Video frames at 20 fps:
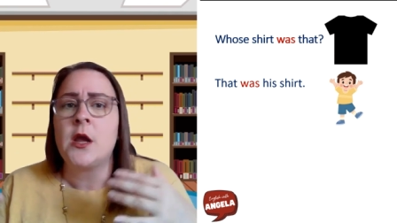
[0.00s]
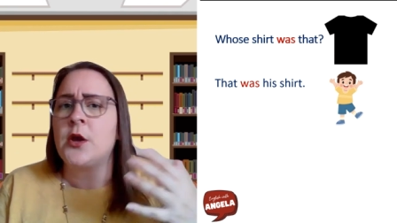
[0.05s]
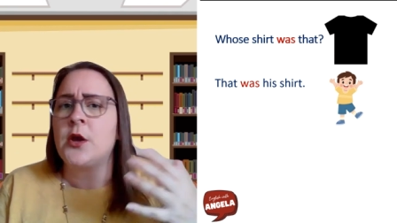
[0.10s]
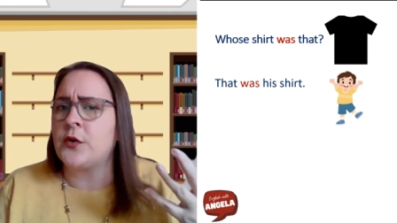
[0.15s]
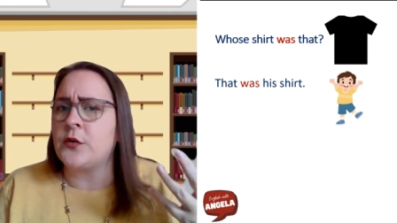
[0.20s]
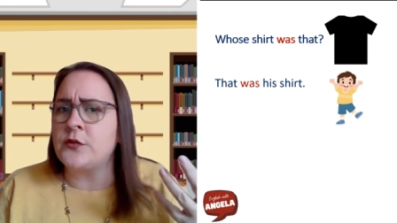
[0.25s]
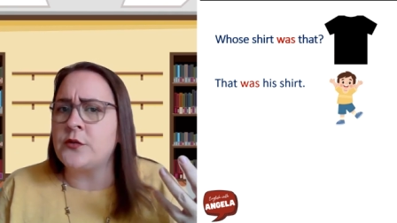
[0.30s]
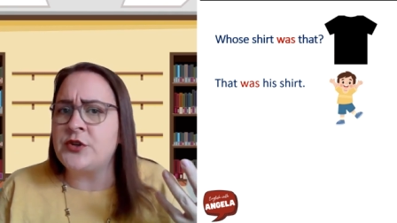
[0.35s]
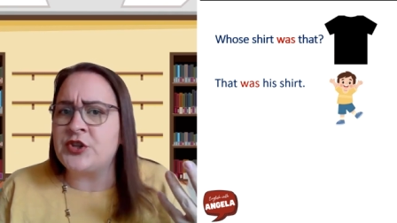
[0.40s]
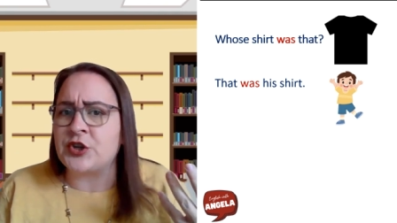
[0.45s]

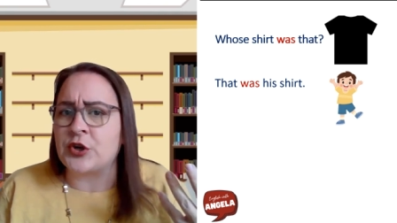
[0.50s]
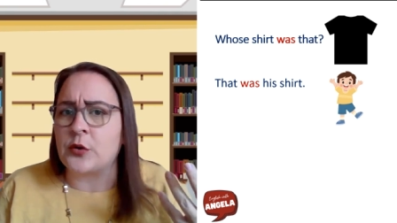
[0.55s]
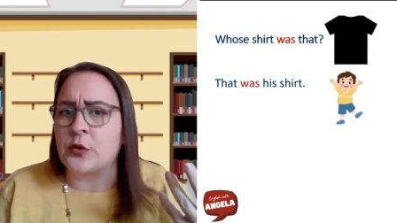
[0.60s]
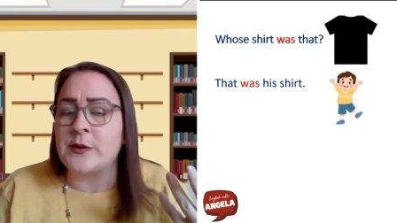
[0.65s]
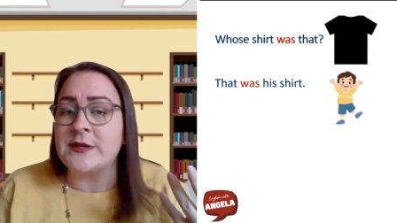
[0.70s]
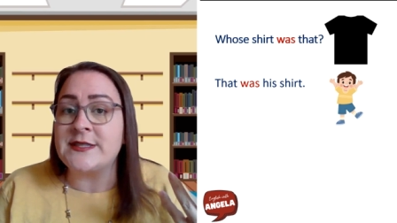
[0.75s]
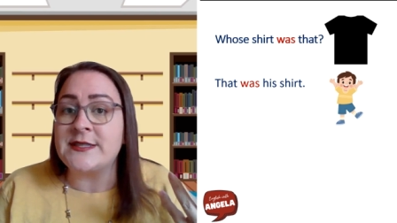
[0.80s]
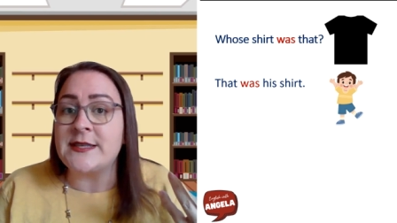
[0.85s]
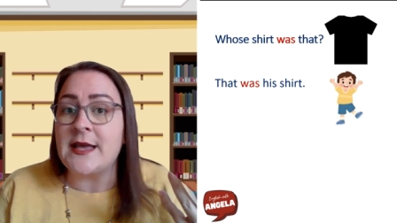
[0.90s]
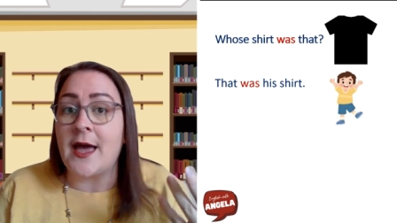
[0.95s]
Whose shirt
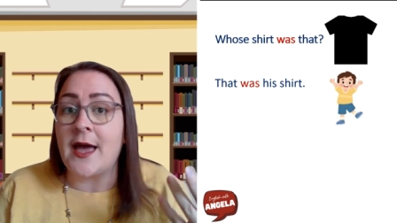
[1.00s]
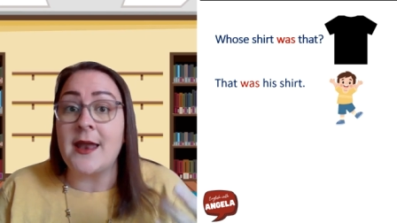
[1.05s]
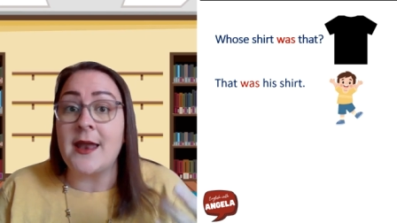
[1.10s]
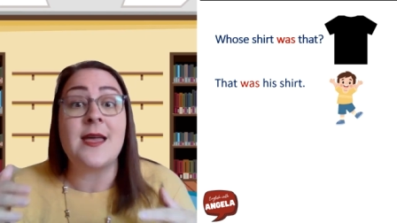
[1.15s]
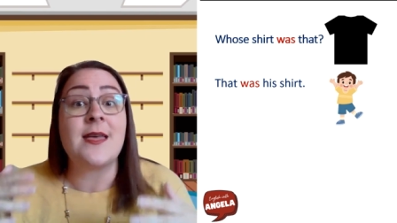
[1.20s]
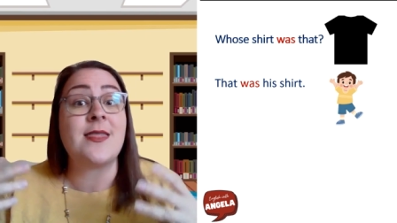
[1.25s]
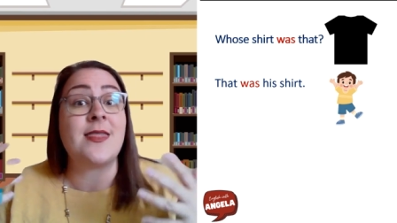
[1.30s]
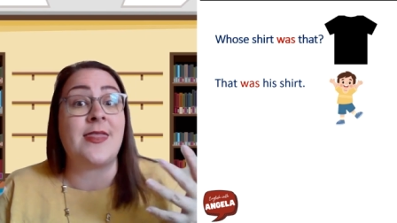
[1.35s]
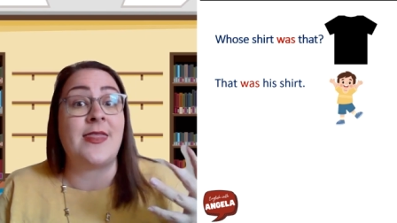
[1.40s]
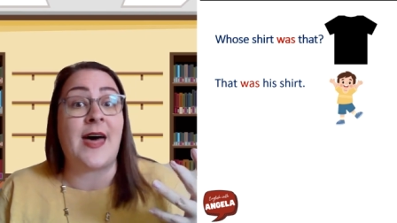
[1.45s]
was that?
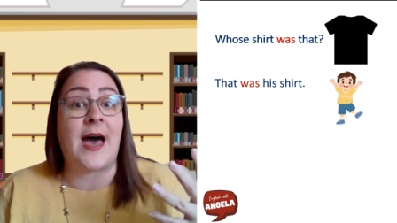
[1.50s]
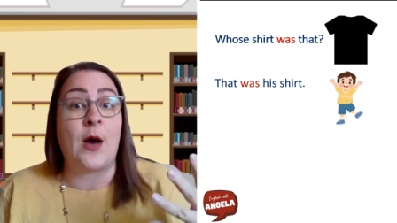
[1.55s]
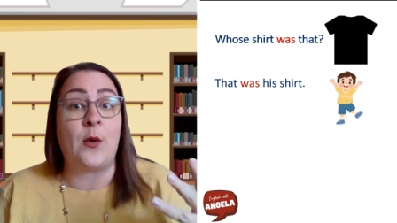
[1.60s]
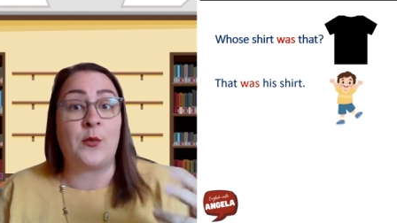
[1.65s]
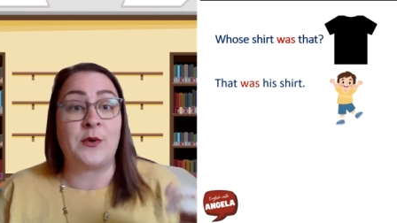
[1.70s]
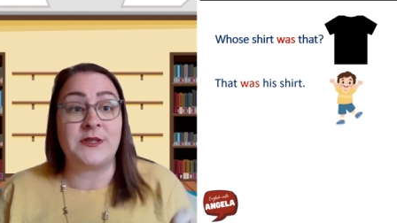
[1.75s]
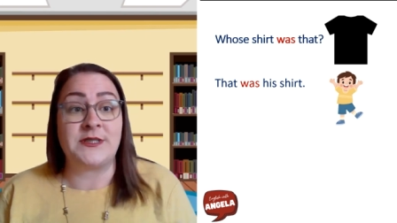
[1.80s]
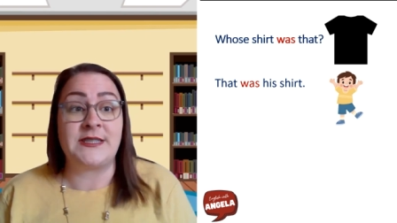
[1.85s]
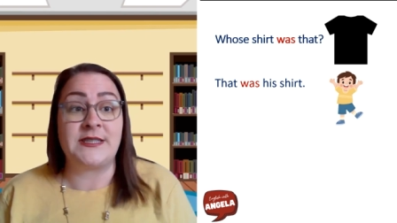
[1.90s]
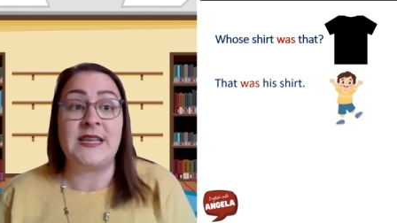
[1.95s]
That
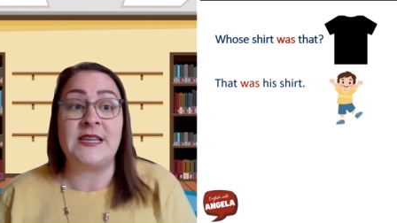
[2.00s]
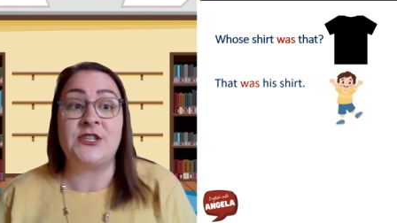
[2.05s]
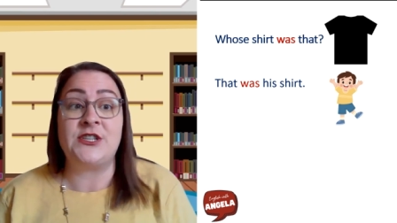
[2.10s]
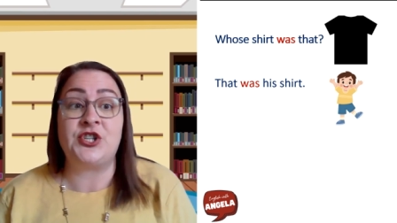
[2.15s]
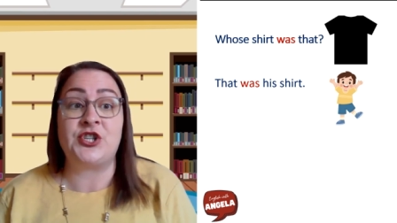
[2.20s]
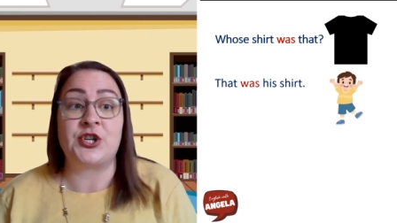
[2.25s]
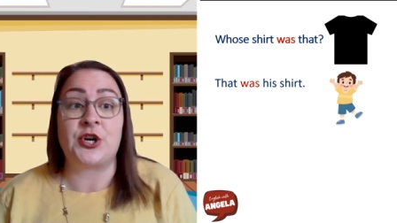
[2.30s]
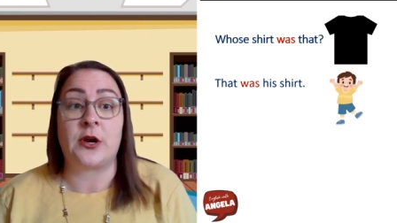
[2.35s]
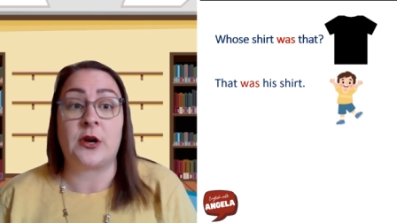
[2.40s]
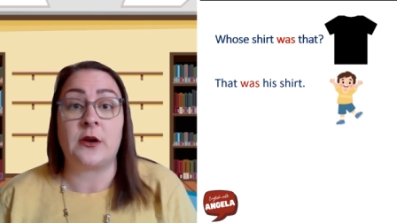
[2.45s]
was his
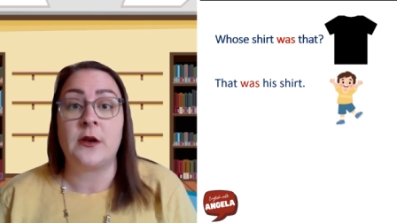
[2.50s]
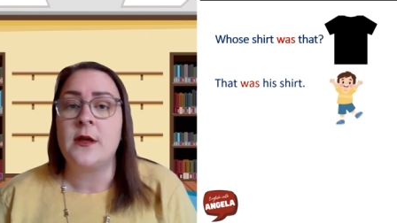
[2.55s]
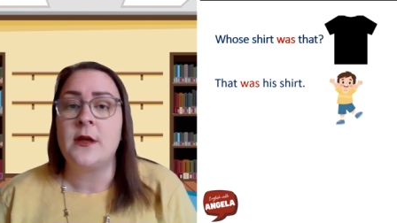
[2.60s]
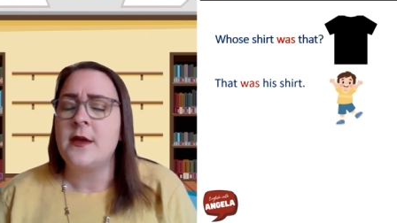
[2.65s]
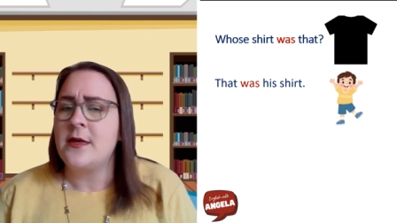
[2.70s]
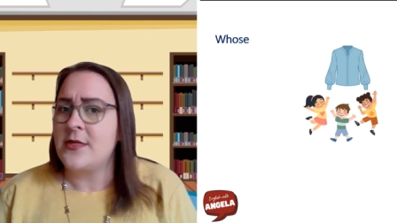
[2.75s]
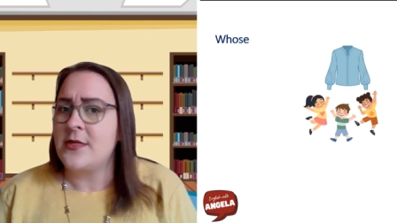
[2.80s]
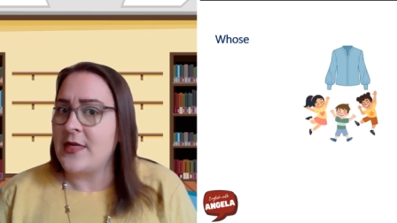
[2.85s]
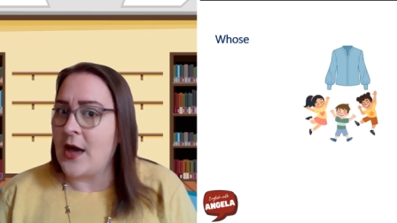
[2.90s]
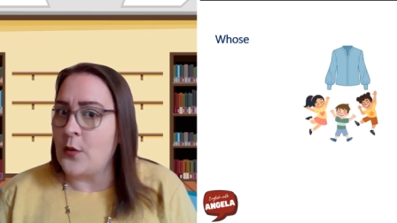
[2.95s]
shirt.
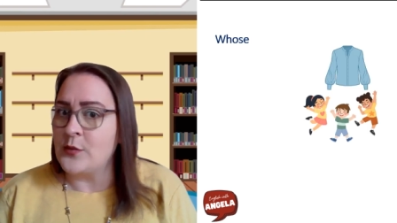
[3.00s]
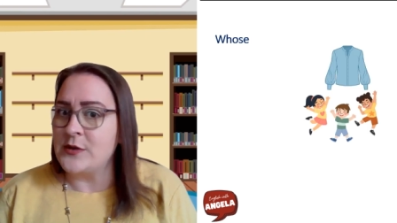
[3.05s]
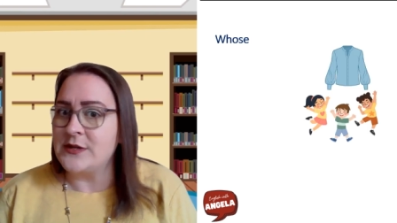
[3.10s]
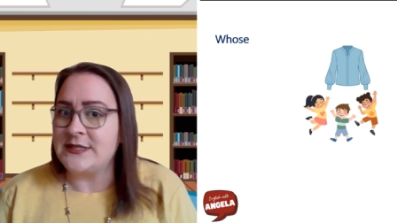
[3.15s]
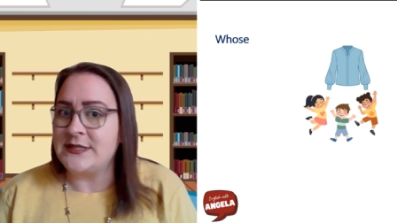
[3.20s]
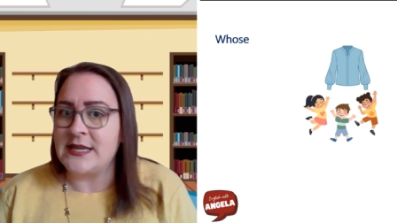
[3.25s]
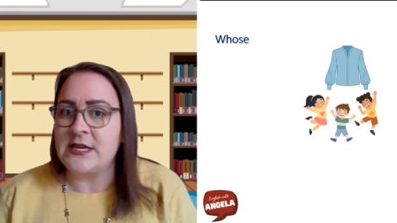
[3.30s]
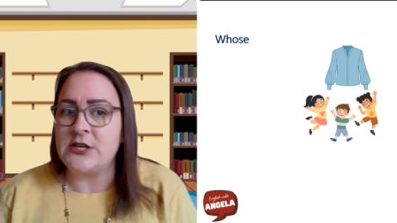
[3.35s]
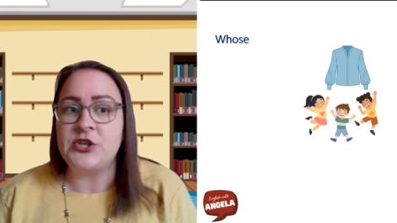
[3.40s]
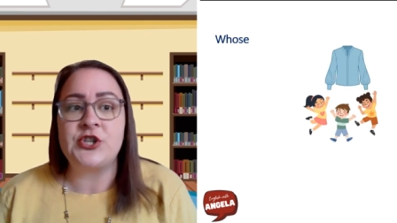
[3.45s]
That was
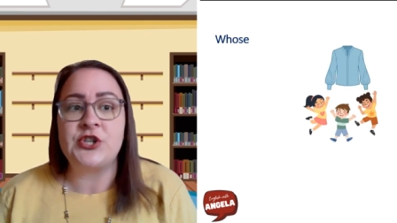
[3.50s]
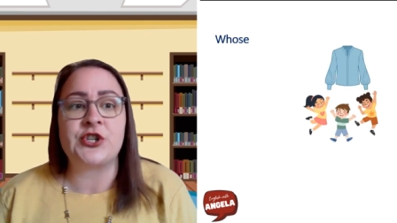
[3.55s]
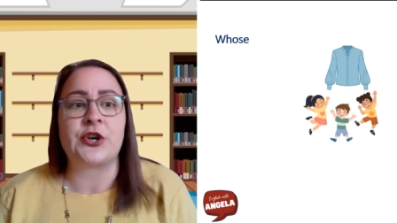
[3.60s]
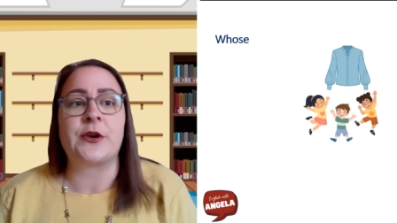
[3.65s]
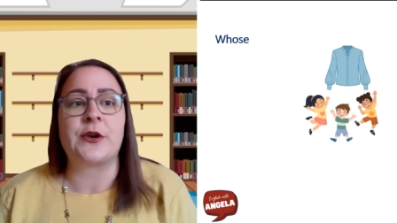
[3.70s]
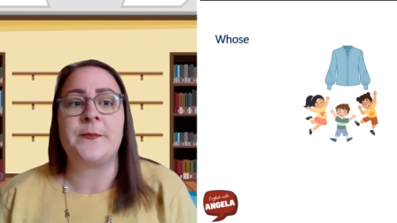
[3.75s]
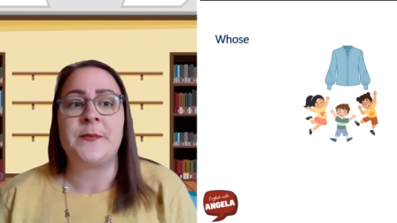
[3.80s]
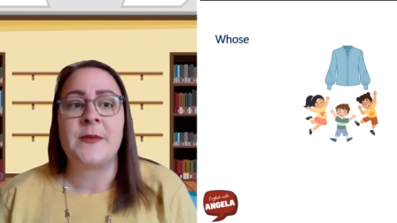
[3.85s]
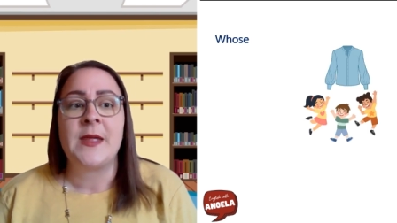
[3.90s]
his shirt.